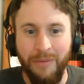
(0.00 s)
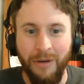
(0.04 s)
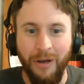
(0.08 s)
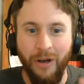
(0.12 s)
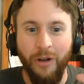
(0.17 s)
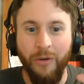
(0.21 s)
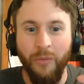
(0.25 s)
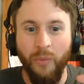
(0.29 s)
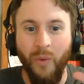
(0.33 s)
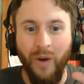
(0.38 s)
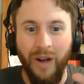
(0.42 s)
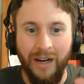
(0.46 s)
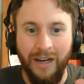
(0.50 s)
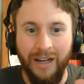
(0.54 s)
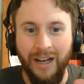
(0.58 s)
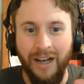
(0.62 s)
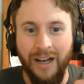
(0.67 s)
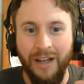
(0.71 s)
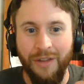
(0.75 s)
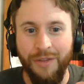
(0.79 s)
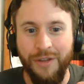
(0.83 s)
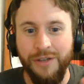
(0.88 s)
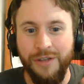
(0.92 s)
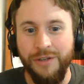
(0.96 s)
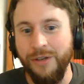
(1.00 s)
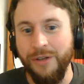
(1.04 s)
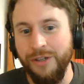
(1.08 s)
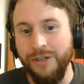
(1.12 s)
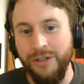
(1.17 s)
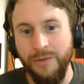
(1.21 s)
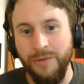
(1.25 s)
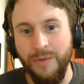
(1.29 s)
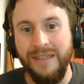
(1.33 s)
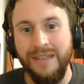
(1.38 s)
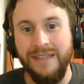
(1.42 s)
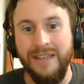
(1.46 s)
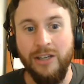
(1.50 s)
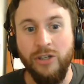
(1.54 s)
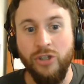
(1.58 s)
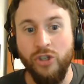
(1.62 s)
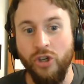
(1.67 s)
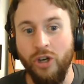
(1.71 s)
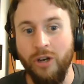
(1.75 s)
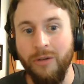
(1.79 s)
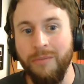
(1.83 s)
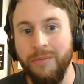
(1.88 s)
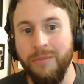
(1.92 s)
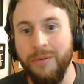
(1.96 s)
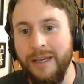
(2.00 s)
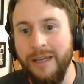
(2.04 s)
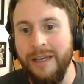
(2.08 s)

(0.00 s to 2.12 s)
but on one card that you can do as a job